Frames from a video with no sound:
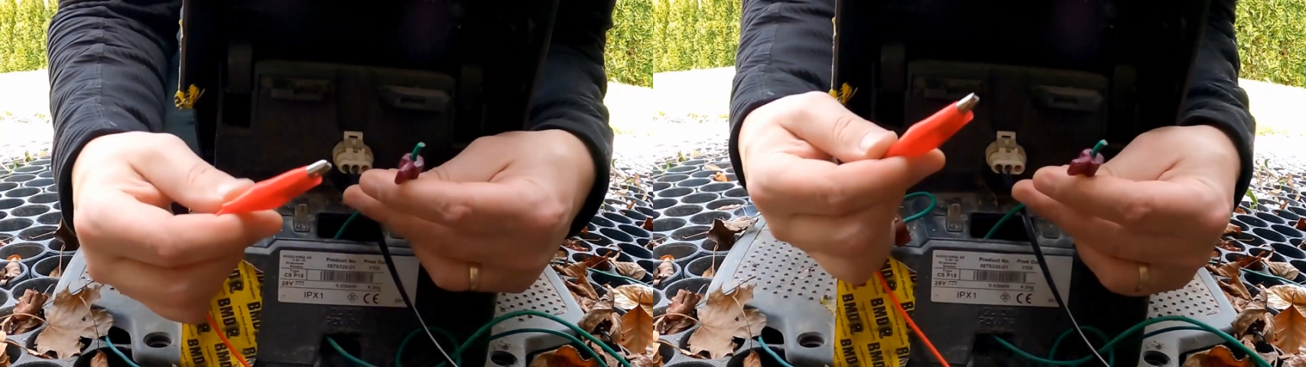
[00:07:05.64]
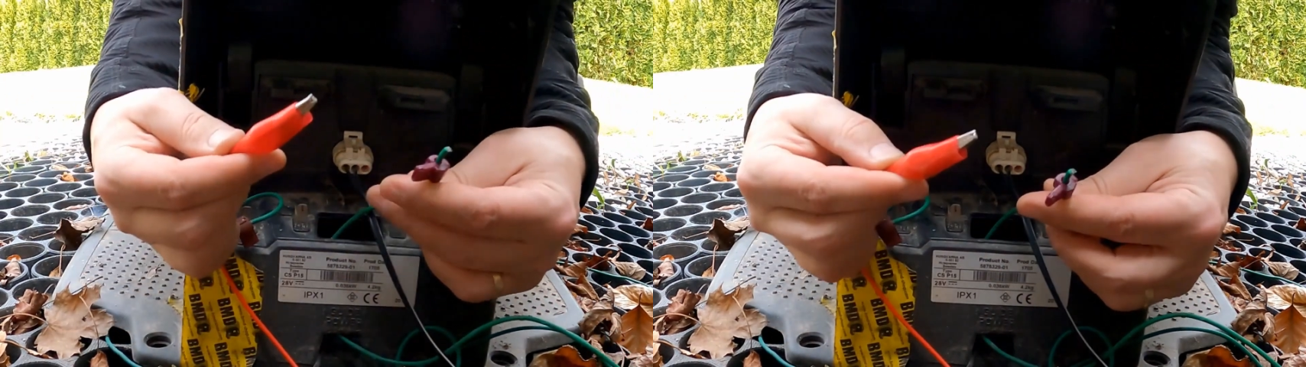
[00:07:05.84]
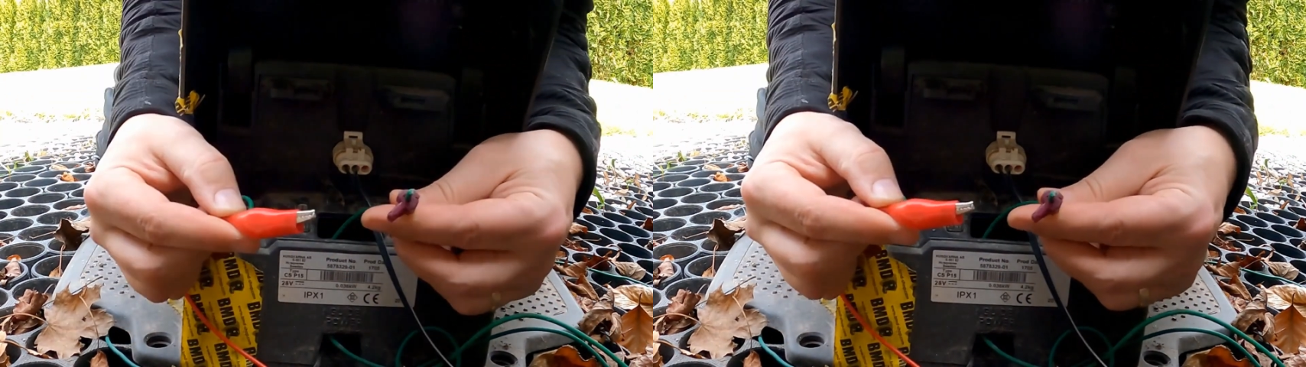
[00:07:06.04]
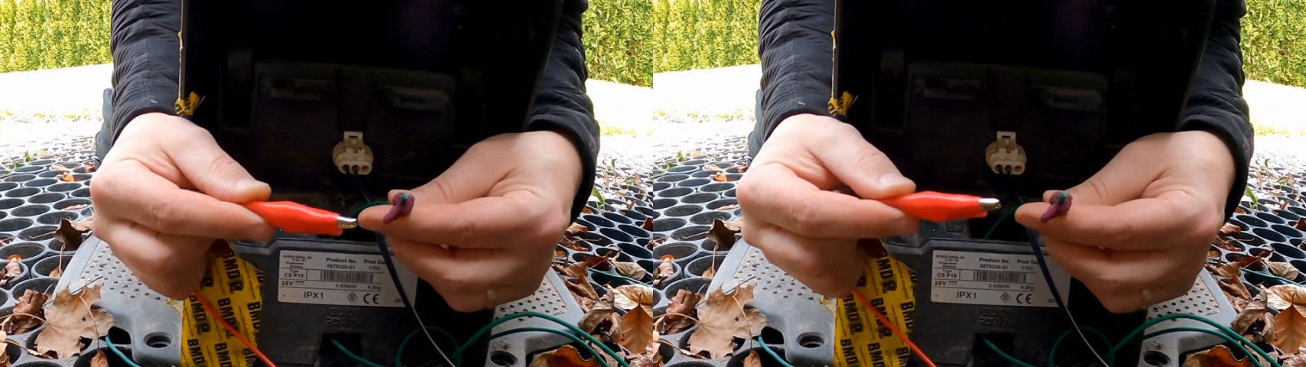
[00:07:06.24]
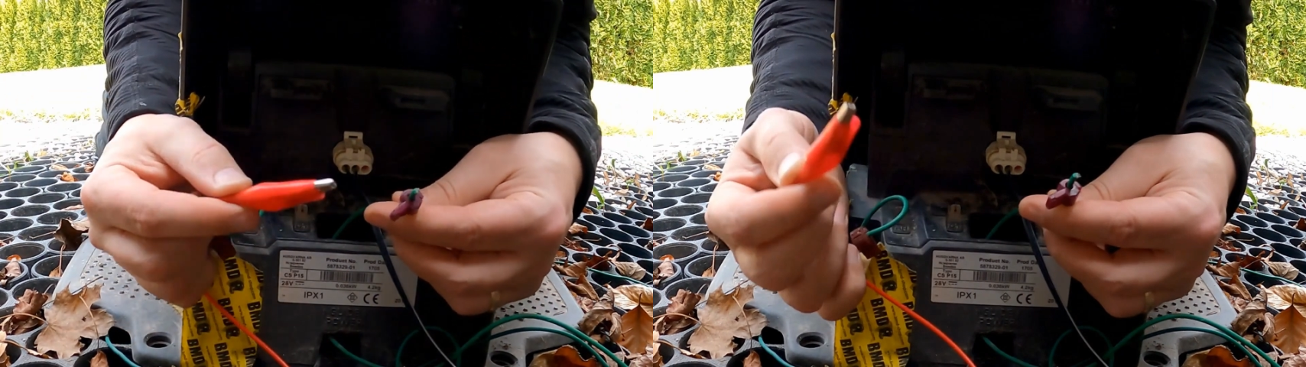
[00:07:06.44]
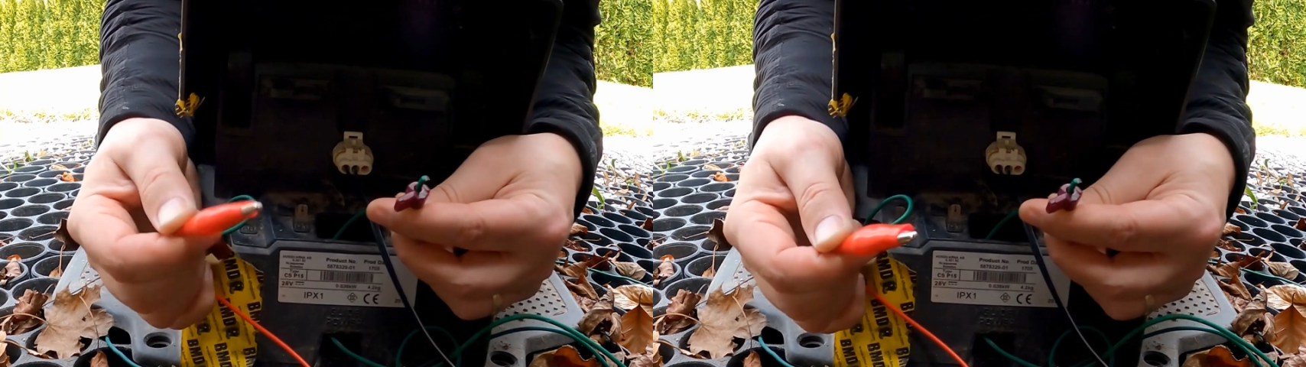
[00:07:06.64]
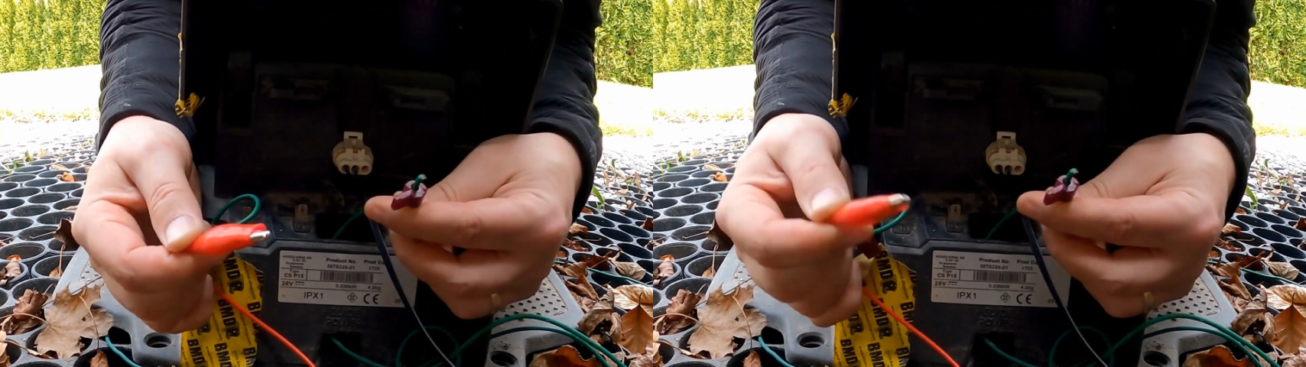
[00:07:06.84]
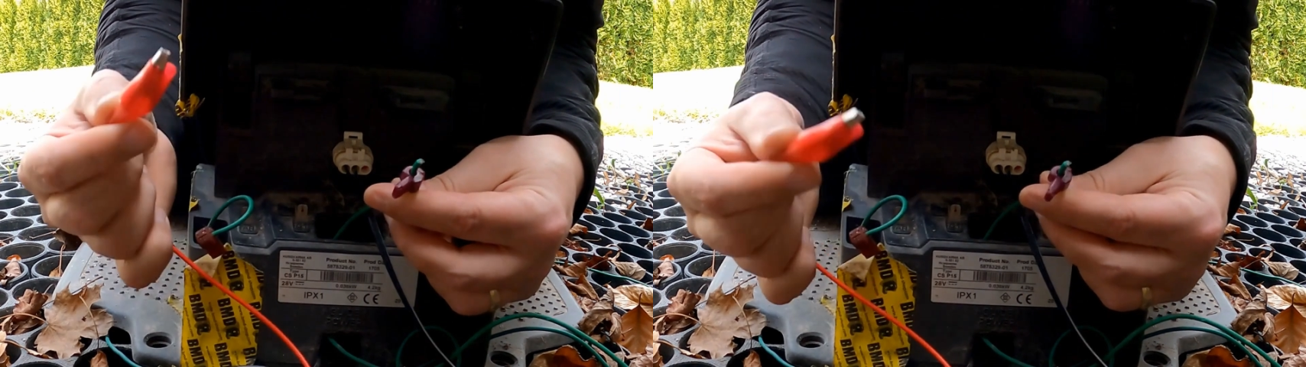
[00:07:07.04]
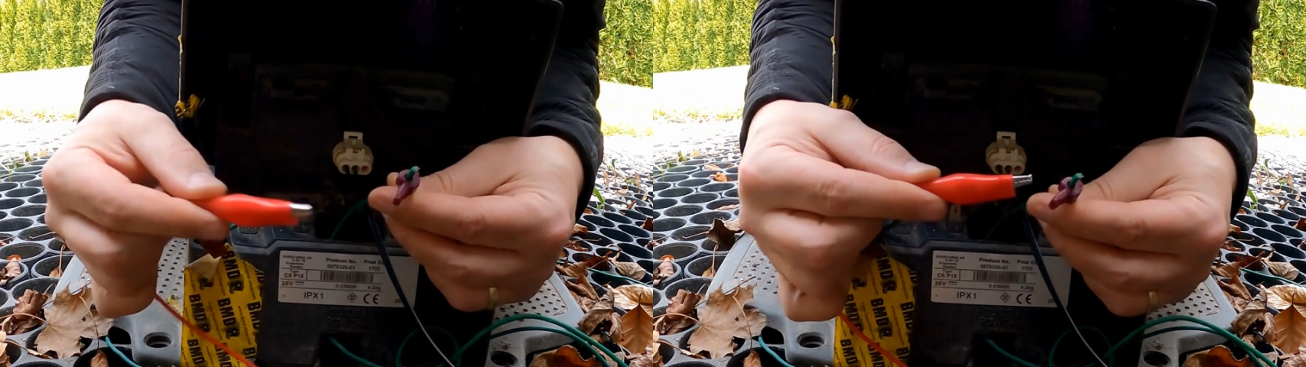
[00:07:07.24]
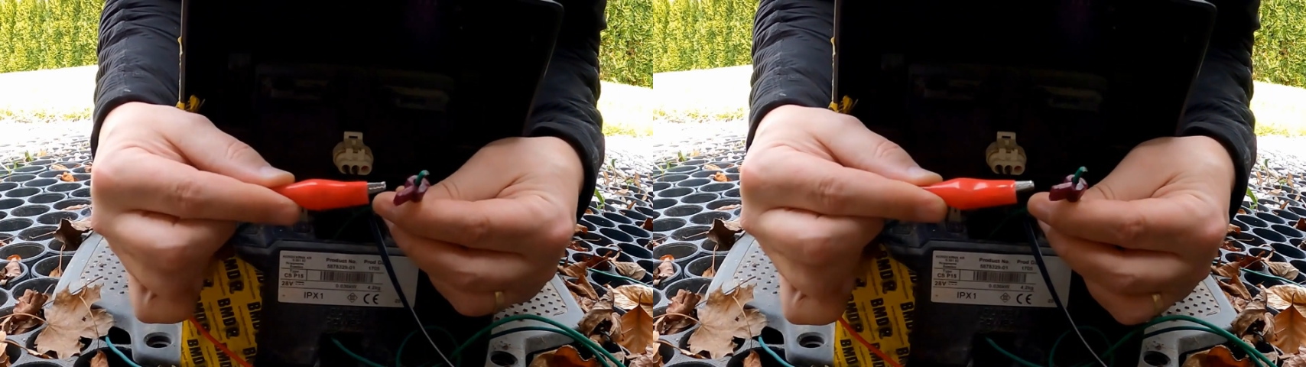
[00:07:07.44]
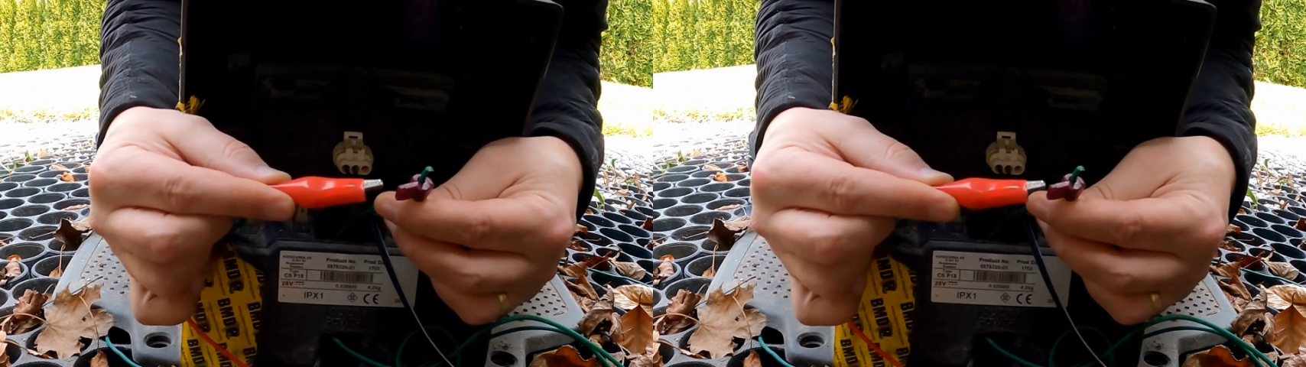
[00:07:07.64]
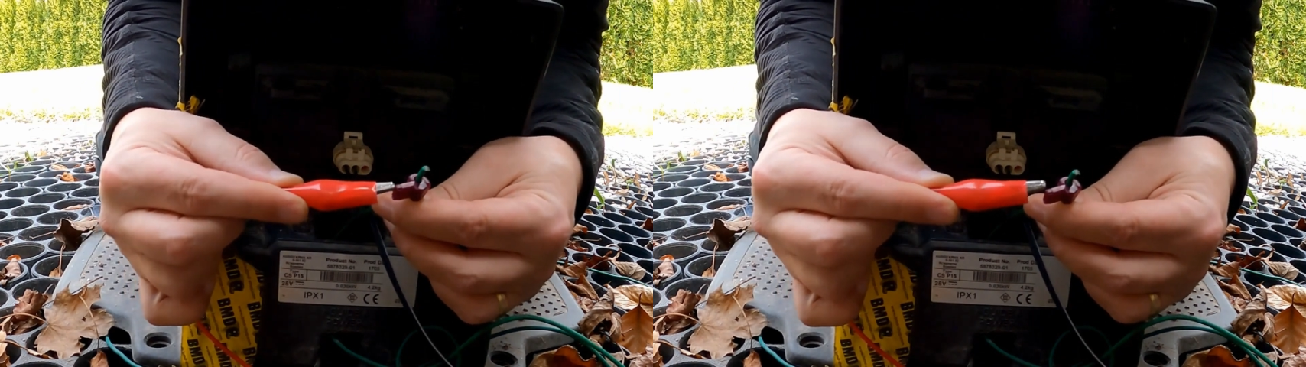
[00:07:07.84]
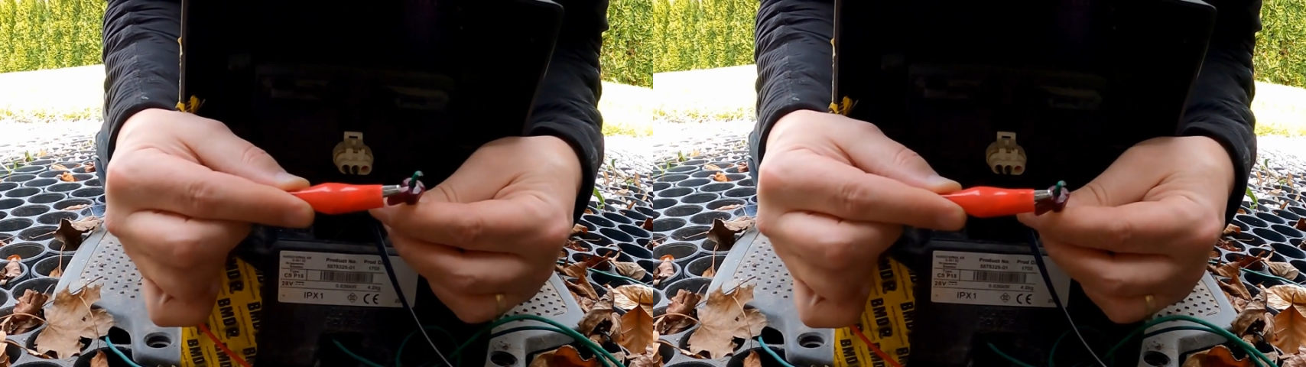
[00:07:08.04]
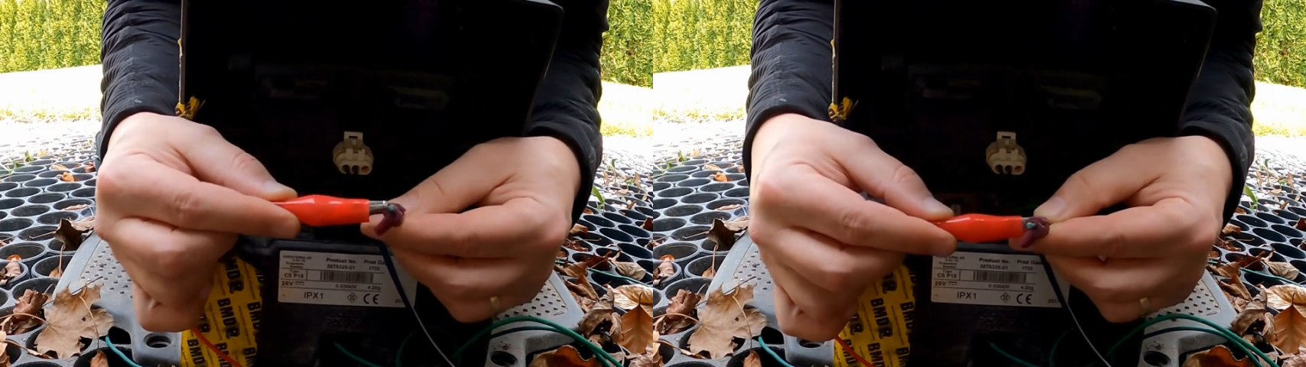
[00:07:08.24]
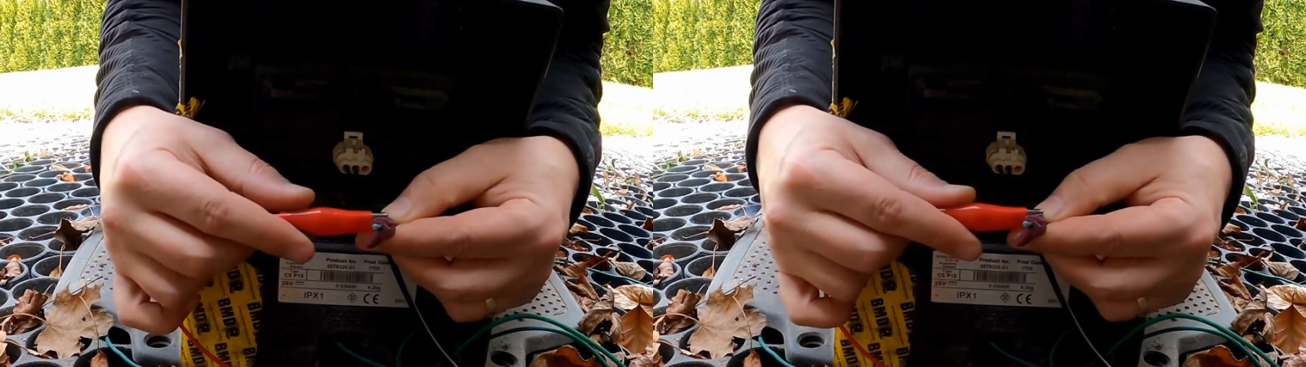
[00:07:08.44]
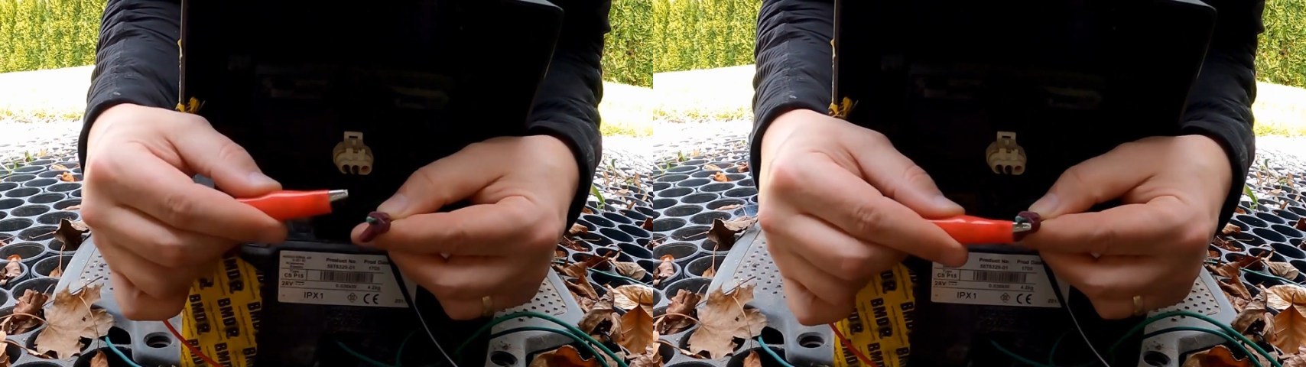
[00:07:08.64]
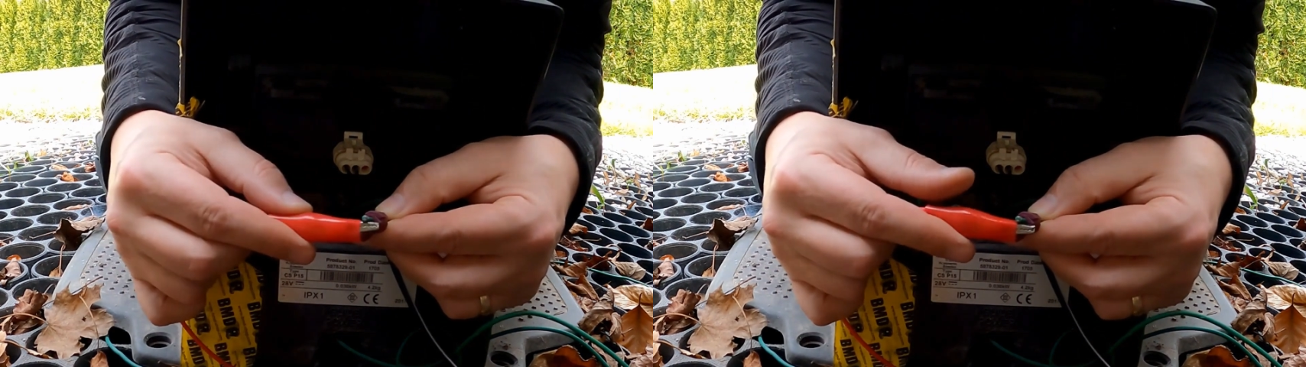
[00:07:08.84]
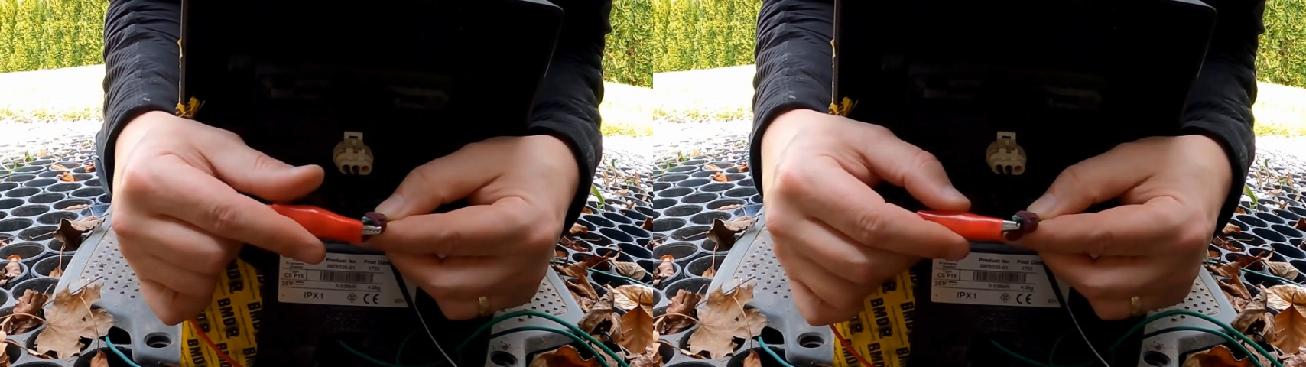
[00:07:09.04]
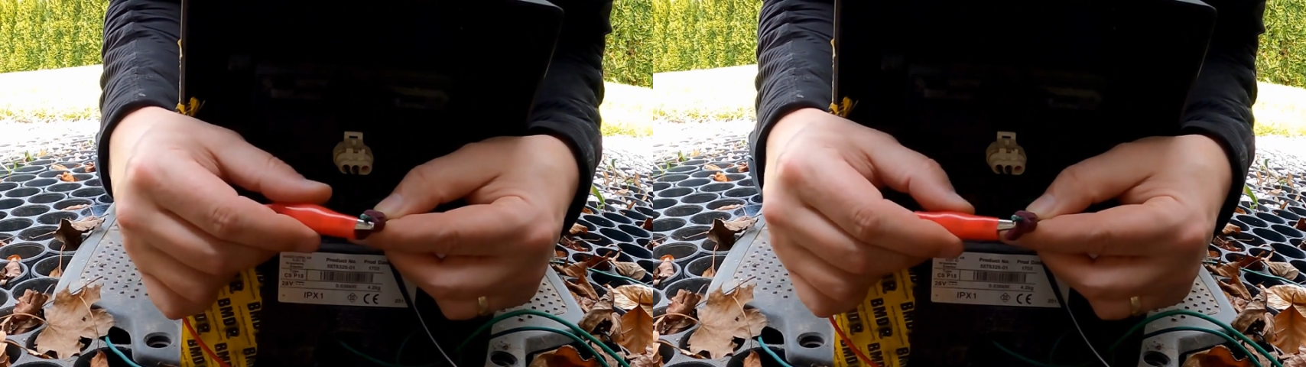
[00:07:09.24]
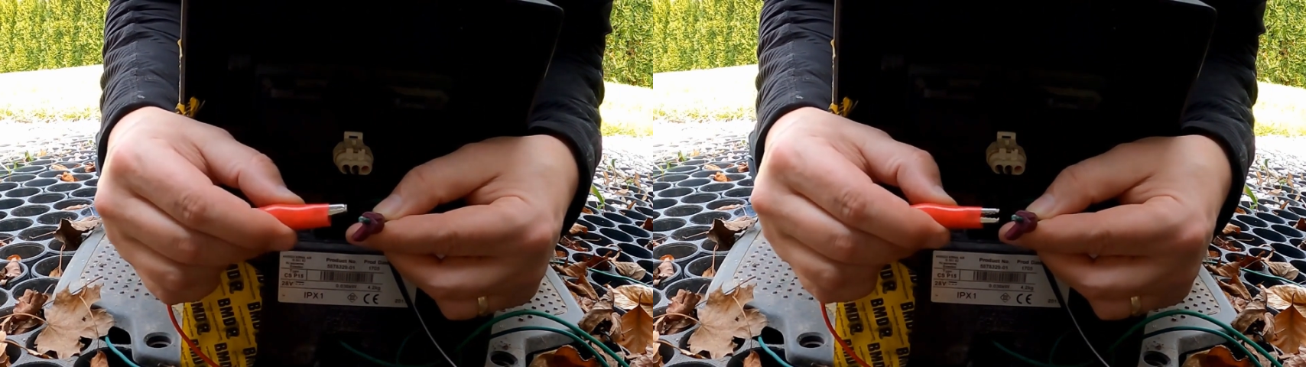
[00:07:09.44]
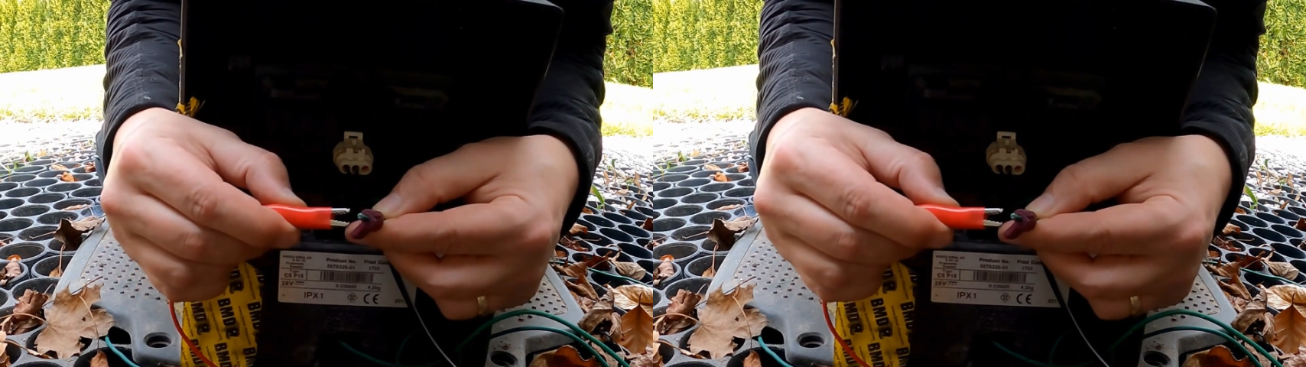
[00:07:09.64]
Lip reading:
[unreadable: no face in view]